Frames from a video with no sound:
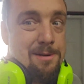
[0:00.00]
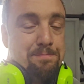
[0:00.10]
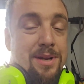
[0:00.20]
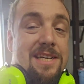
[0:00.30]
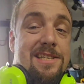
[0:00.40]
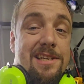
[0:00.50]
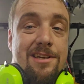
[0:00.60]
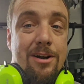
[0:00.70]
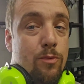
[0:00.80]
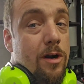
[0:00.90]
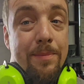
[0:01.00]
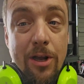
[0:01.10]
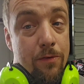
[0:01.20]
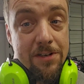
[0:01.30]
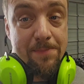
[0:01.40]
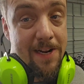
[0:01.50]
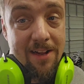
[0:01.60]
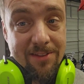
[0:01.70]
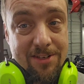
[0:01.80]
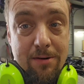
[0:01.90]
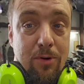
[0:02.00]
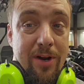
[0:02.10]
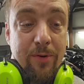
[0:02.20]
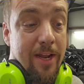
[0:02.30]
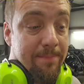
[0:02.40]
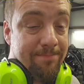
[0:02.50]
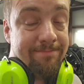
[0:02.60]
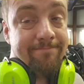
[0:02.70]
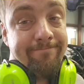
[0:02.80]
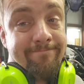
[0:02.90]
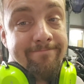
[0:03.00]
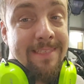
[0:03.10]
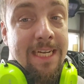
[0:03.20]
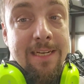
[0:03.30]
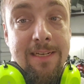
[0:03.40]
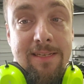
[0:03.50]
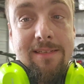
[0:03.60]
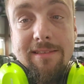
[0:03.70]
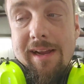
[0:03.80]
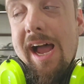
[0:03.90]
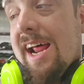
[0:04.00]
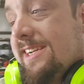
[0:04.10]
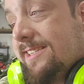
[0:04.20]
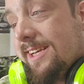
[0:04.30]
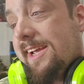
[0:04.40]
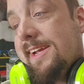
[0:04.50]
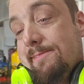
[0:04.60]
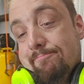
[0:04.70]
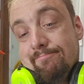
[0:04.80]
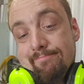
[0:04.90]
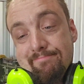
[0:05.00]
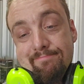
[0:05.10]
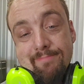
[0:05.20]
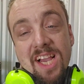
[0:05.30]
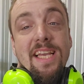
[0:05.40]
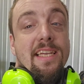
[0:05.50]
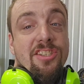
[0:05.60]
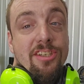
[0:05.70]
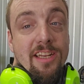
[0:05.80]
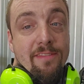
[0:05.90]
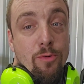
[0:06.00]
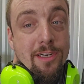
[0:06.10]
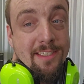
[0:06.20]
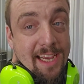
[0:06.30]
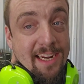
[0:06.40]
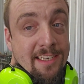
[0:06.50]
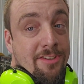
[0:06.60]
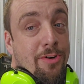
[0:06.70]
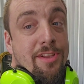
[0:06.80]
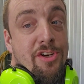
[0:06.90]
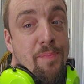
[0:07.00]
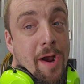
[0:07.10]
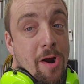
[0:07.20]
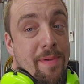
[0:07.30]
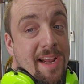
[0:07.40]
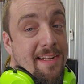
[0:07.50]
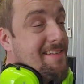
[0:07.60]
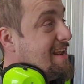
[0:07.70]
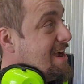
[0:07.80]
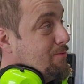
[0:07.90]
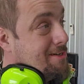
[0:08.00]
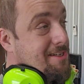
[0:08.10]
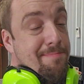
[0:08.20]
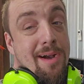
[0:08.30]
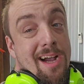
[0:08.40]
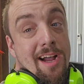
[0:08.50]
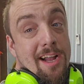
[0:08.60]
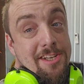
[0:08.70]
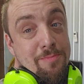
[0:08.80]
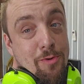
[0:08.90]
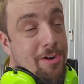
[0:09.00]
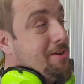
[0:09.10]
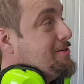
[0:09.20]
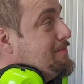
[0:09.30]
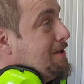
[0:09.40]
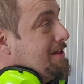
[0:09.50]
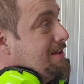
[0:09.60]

But at 600, we're going to be over speed on the turbo anyway. So honestly, I think you should leave it where it's at and enjoy the new power band he's got, which is much more usable.